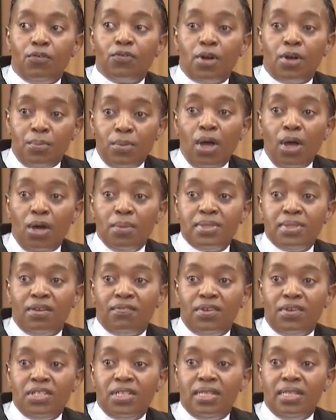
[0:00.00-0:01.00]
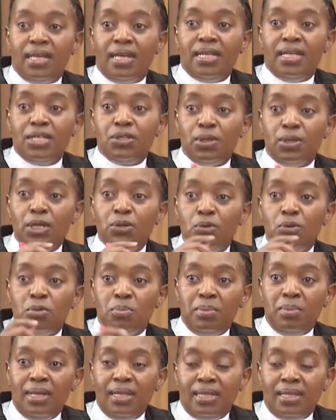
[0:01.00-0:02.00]
From your observation, then it would
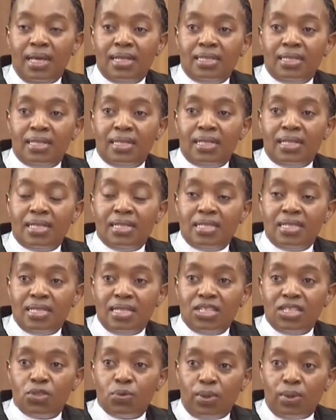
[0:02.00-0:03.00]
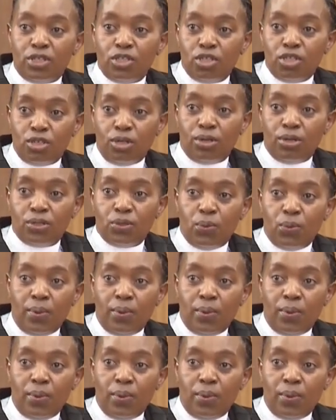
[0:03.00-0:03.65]
mean that the deceased was shot